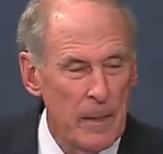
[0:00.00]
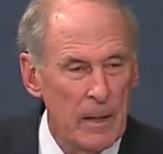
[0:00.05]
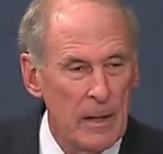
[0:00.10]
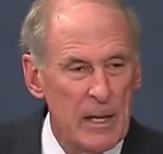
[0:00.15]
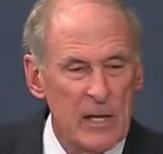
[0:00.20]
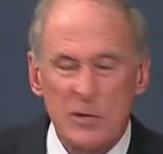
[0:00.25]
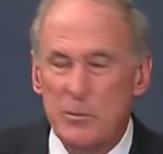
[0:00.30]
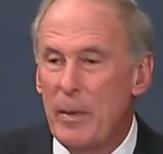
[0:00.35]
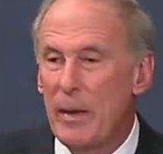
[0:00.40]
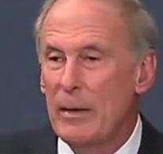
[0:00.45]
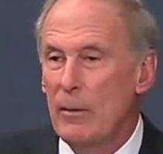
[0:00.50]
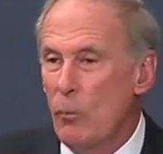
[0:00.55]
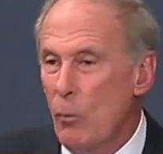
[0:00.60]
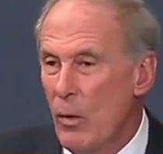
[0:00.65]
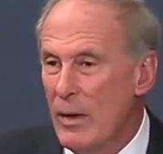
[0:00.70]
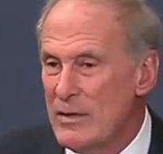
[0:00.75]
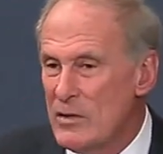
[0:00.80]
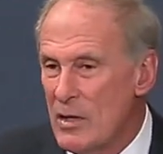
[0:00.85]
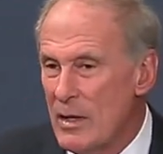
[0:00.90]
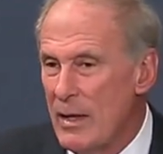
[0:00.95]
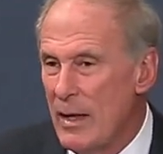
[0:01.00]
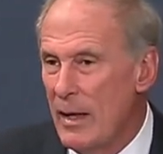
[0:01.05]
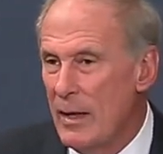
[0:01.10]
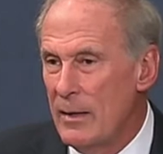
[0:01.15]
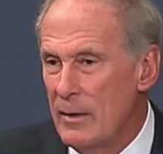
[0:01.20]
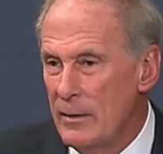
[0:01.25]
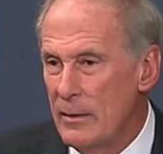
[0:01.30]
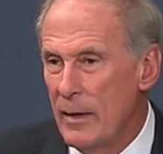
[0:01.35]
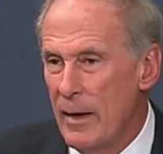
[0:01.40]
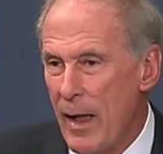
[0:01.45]
has been once
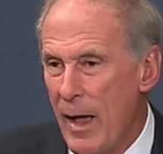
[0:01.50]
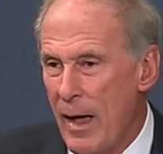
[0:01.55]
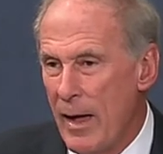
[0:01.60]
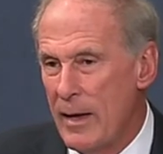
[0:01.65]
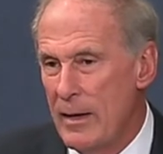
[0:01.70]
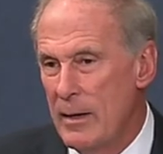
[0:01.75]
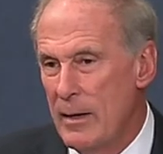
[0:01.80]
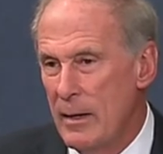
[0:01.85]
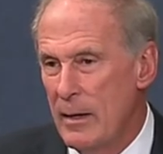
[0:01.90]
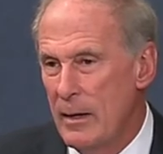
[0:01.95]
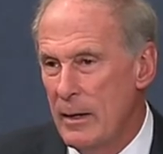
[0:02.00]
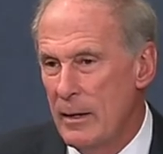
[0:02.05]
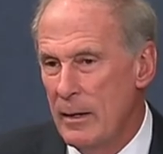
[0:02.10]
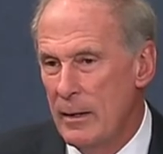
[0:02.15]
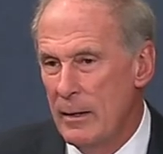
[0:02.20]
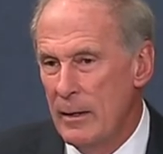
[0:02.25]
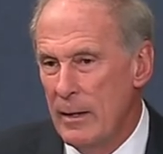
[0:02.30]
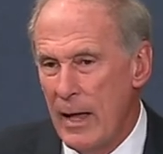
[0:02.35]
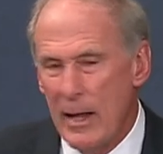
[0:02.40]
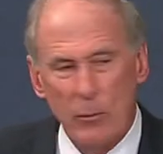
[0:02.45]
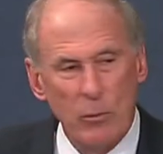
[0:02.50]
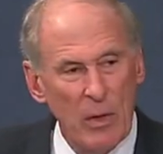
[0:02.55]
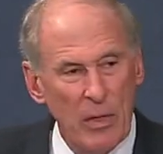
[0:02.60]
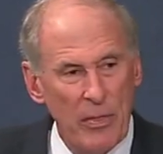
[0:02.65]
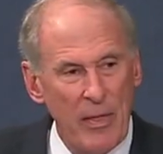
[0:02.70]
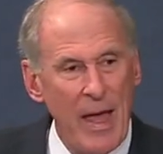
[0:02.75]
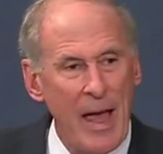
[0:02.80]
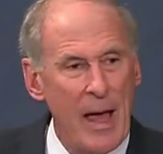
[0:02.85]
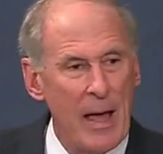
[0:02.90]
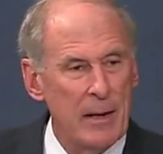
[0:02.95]
again denied. And with
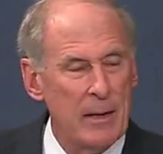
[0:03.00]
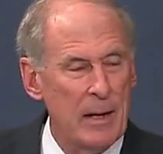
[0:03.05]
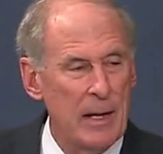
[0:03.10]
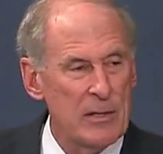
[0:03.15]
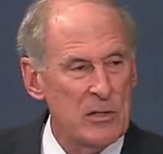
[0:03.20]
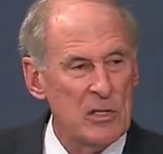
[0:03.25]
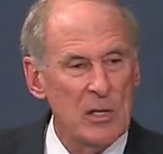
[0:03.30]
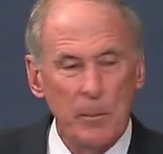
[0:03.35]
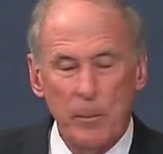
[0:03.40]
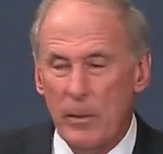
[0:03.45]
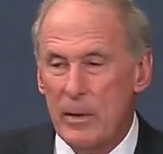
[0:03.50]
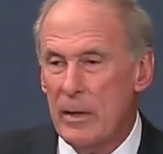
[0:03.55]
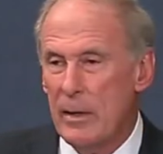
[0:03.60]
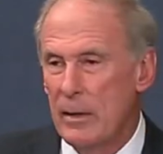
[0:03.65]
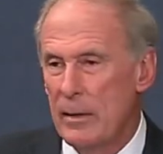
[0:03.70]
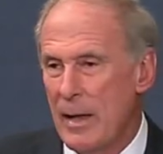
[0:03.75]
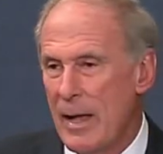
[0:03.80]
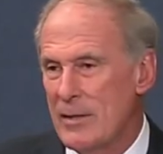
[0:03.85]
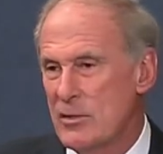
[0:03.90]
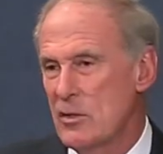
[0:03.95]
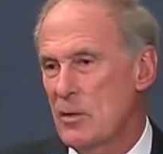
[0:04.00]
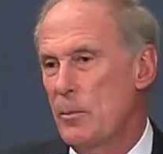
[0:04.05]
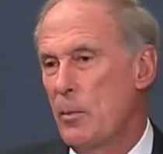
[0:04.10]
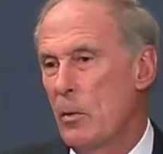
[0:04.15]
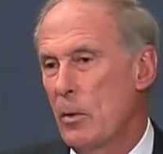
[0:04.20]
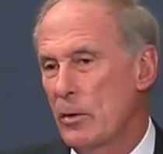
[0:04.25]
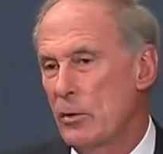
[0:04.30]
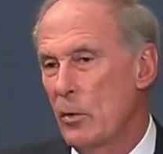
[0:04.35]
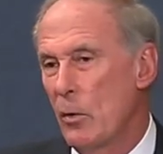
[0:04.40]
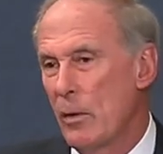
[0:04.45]
that, I simply cannot
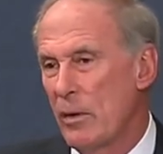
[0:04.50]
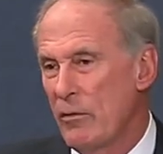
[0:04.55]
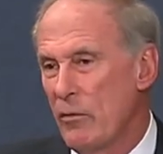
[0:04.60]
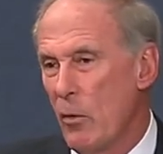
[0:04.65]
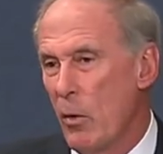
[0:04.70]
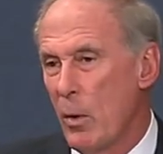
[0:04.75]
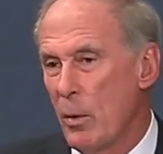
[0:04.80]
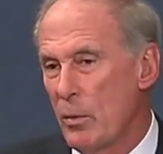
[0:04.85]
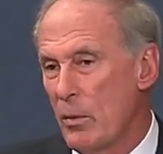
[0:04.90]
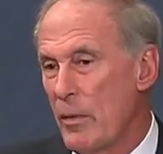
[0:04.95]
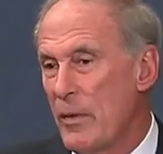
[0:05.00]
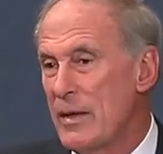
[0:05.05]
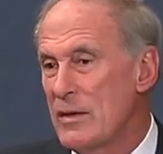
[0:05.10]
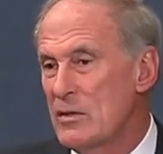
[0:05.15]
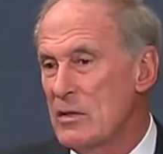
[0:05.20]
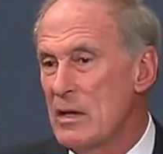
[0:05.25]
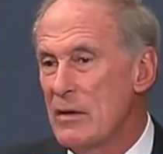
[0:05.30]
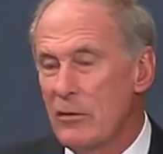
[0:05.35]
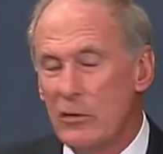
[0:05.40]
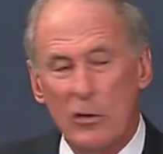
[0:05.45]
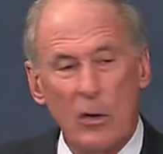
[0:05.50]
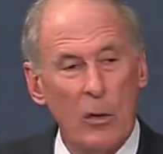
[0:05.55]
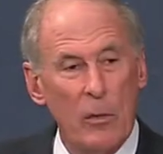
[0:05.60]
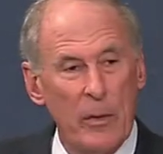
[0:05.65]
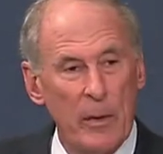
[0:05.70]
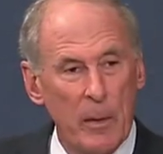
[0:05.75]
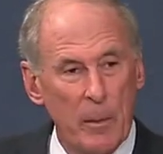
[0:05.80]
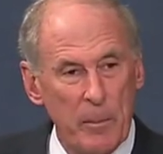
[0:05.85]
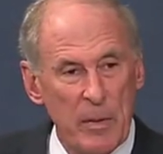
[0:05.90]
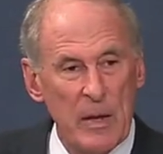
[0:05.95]
support going forward with this, even though
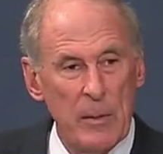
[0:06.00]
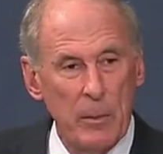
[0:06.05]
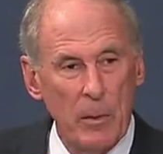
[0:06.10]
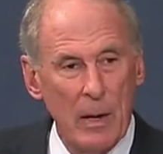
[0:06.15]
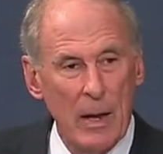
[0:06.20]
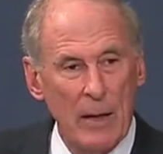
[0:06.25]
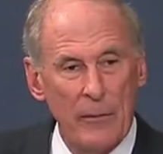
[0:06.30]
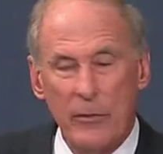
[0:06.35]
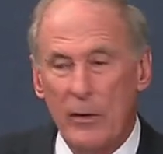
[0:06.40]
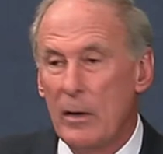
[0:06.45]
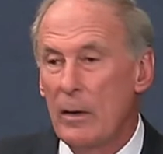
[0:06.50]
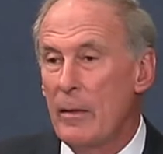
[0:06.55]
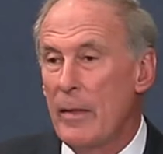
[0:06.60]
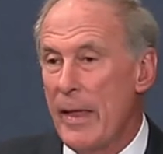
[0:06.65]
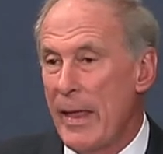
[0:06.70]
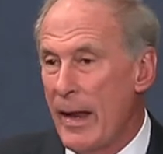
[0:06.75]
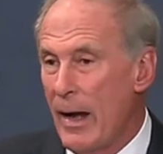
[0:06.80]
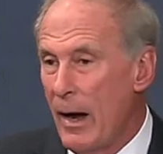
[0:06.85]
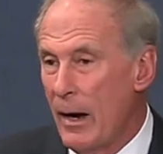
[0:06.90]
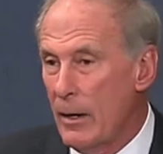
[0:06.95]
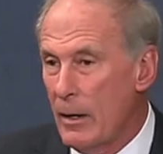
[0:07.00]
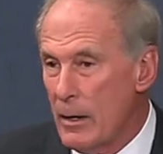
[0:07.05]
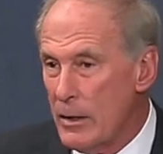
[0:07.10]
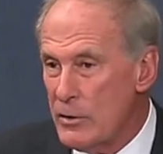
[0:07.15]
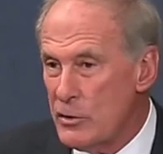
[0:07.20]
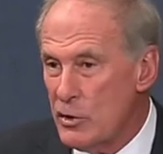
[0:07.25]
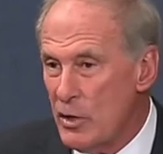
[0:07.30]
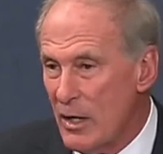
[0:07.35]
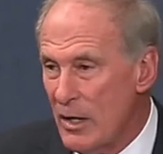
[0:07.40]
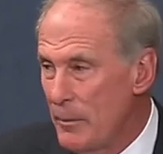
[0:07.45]
there are people out there that are
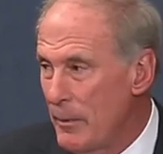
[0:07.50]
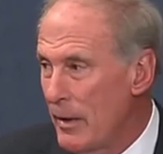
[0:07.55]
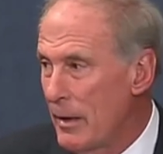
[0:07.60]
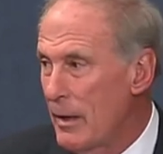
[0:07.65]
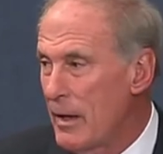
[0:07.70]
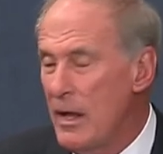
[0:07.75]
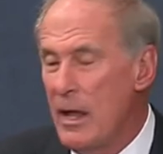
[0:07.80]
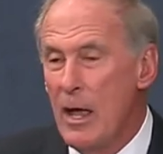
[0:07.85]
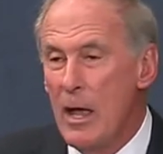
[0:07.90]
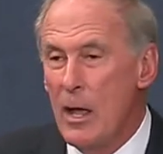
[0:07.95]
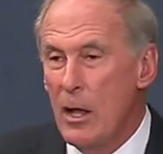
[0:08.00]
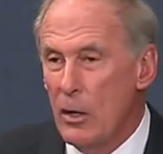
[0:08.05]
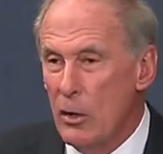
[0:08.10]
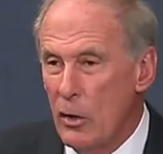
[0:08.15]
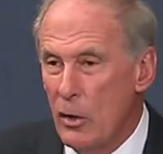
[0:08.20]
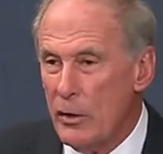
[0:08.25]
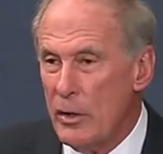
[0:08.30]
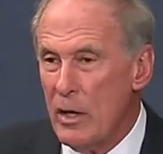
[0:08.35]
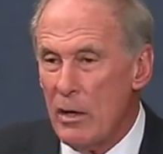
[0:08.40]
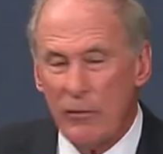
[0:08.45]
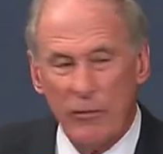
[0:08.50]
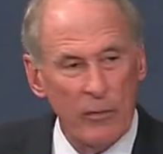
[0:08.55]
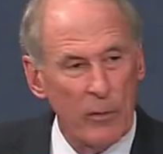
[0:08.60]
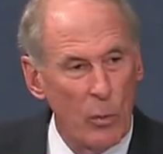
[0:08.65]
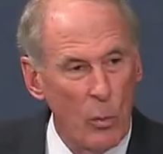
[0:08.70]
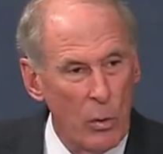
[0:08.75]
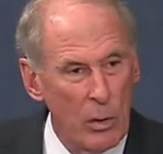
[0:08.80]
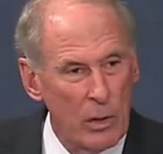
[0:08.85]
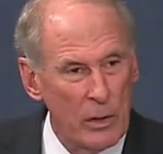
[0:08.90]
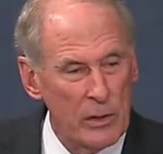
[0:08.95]
legitimately looking for
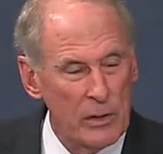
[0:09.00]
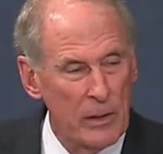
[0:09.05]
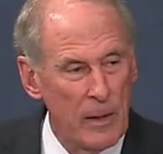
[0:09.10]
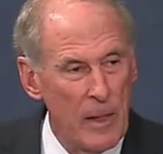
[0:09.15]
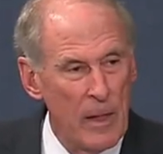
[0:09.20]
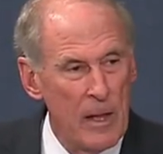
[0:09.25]
work,